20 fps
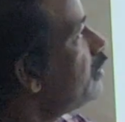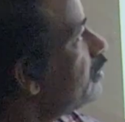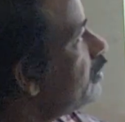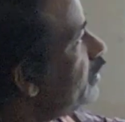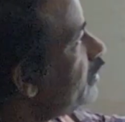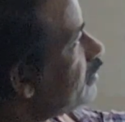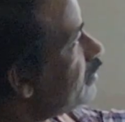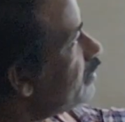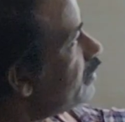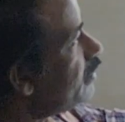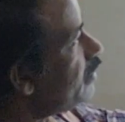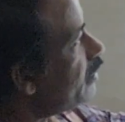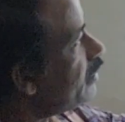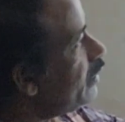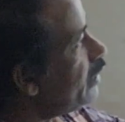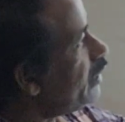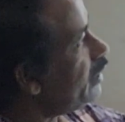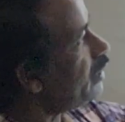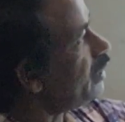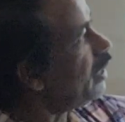This
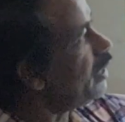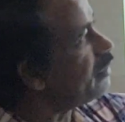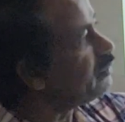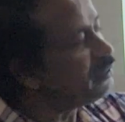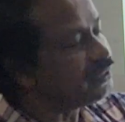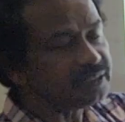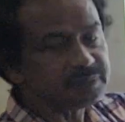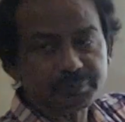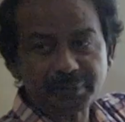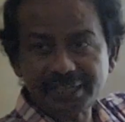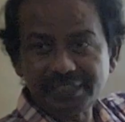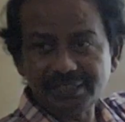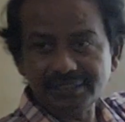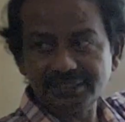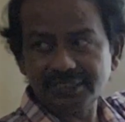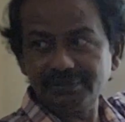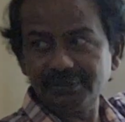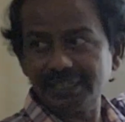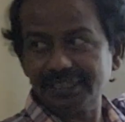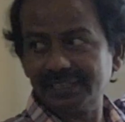e and this
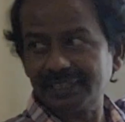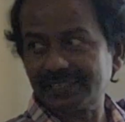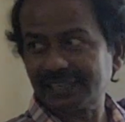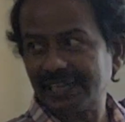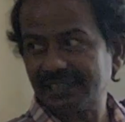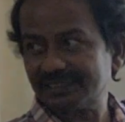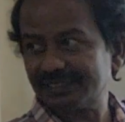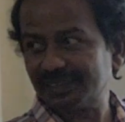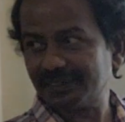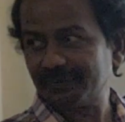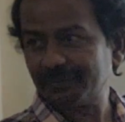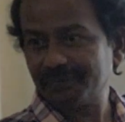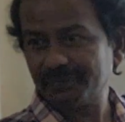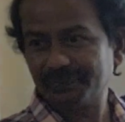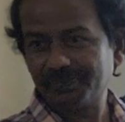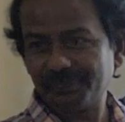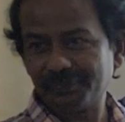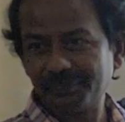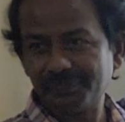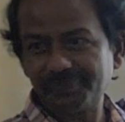minus e will get cancelled.
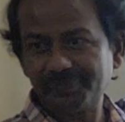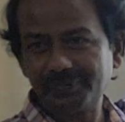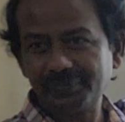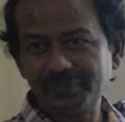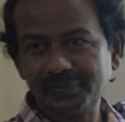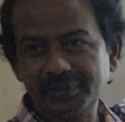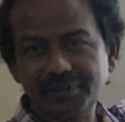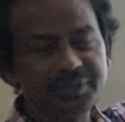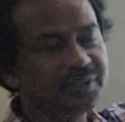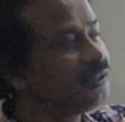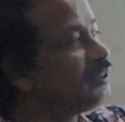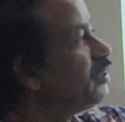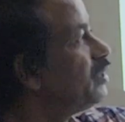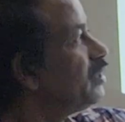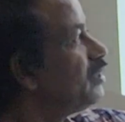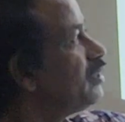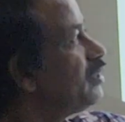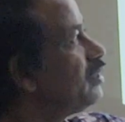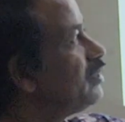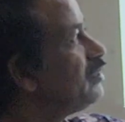
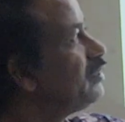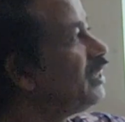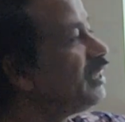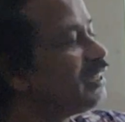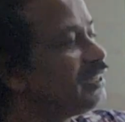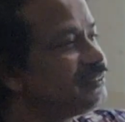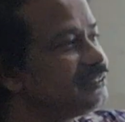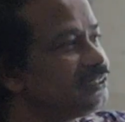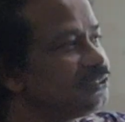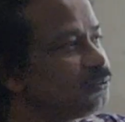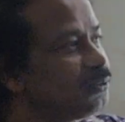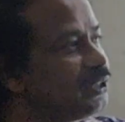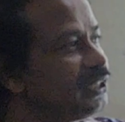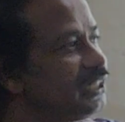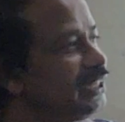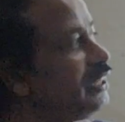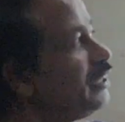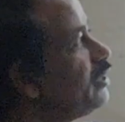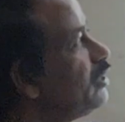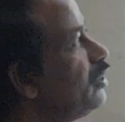There exists
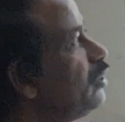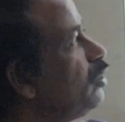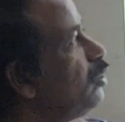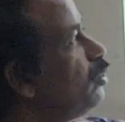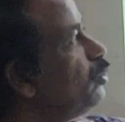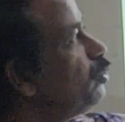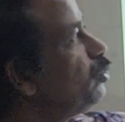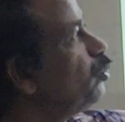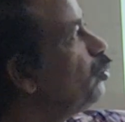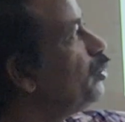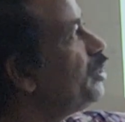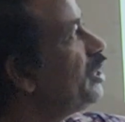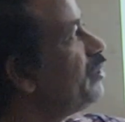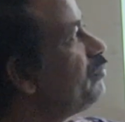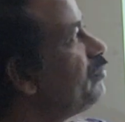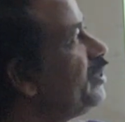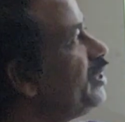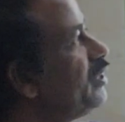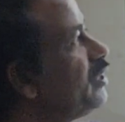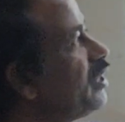only
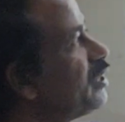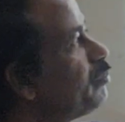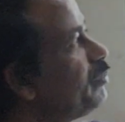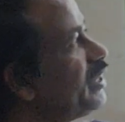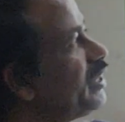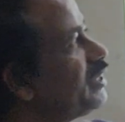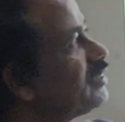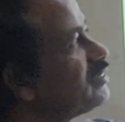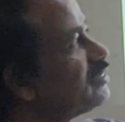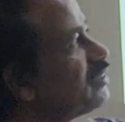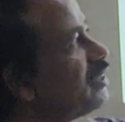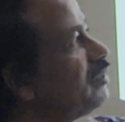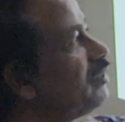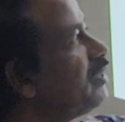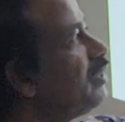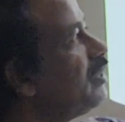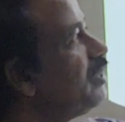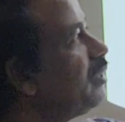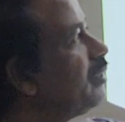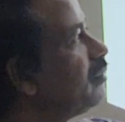2m v naught by
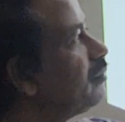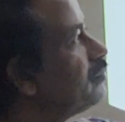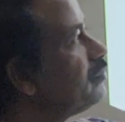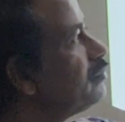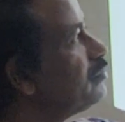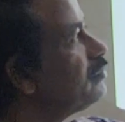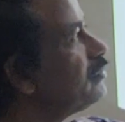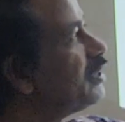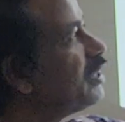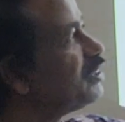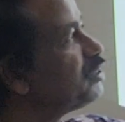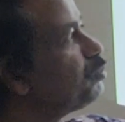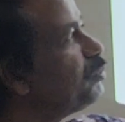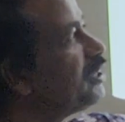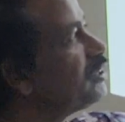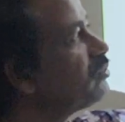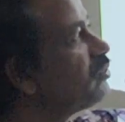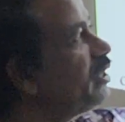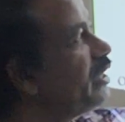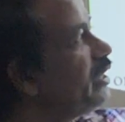h
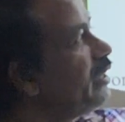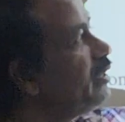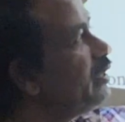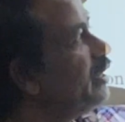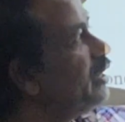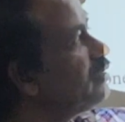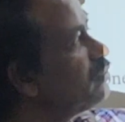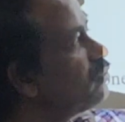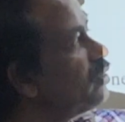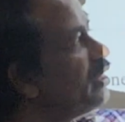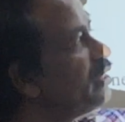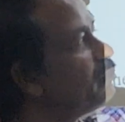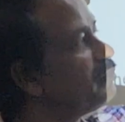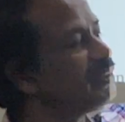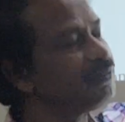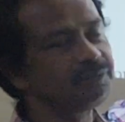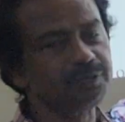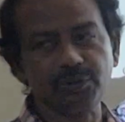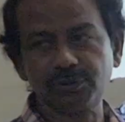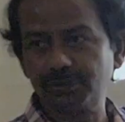bar squared a squared
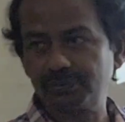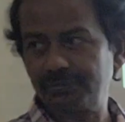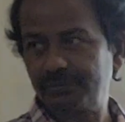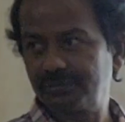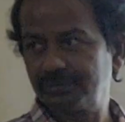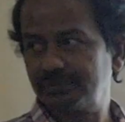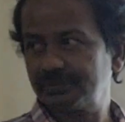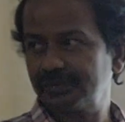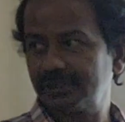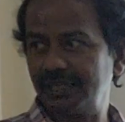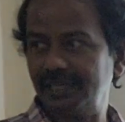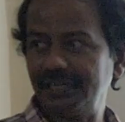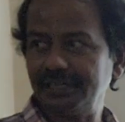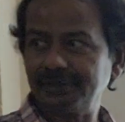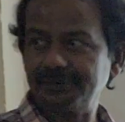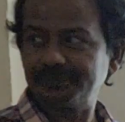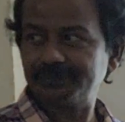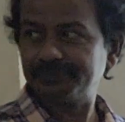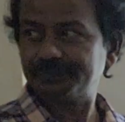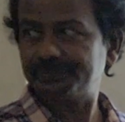by 4.
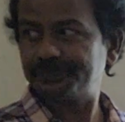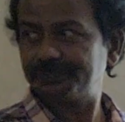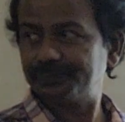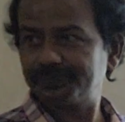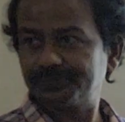Clear?